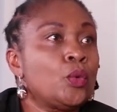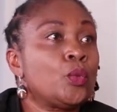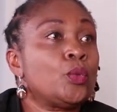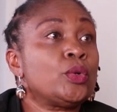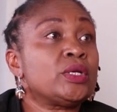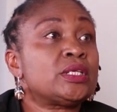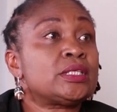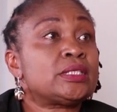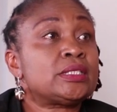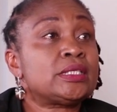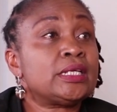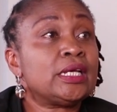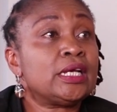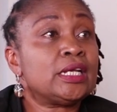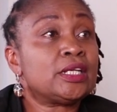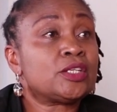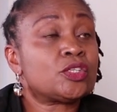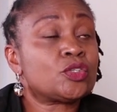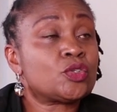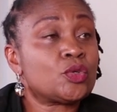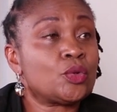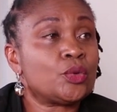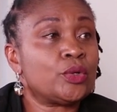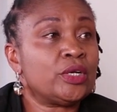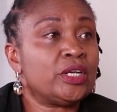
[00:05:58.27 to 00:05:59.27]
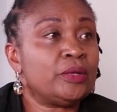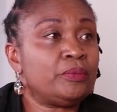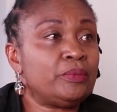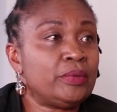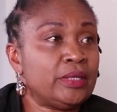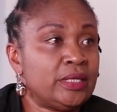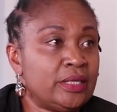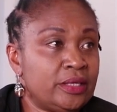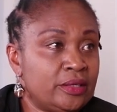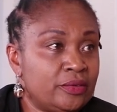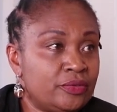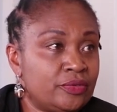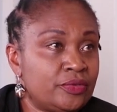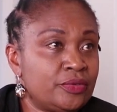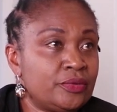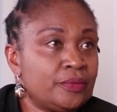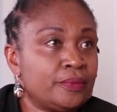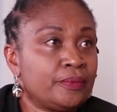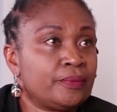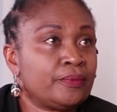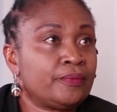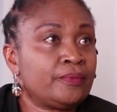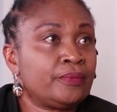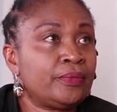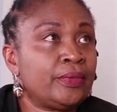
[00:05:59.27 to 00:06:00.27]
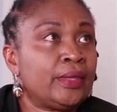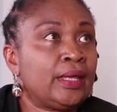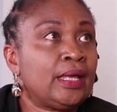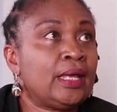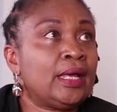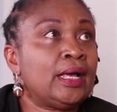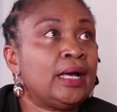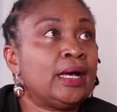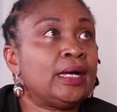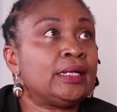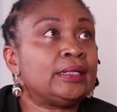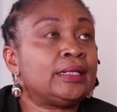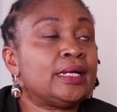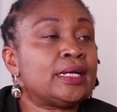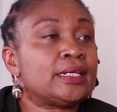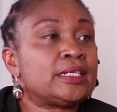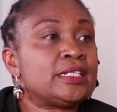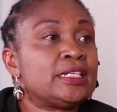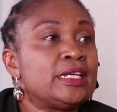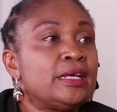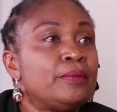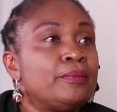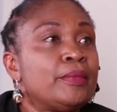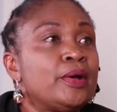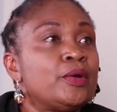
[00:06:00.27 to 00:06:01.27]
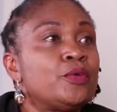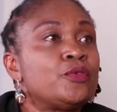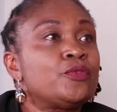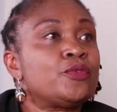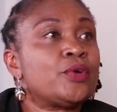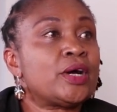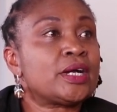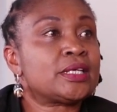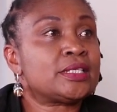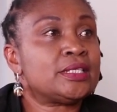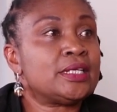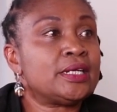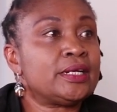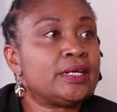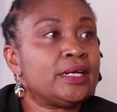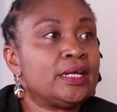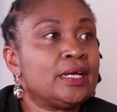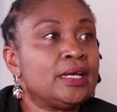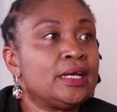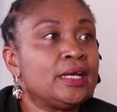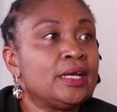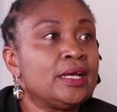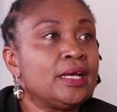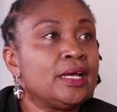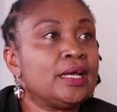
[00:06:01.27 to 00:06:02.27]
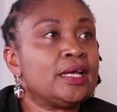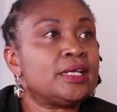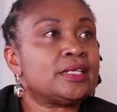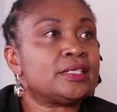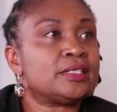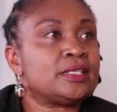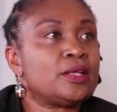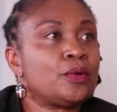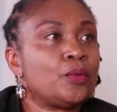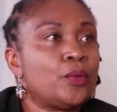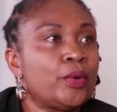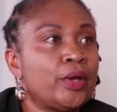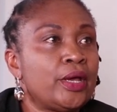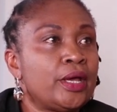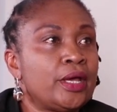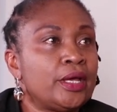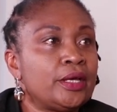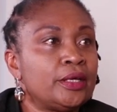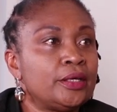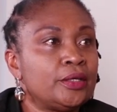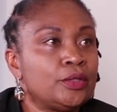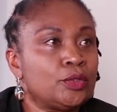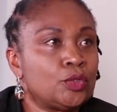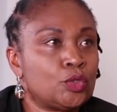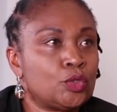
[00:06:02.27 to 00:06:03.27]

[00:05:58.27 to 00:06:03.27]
We still strongly believe that uh, manufacturing is the way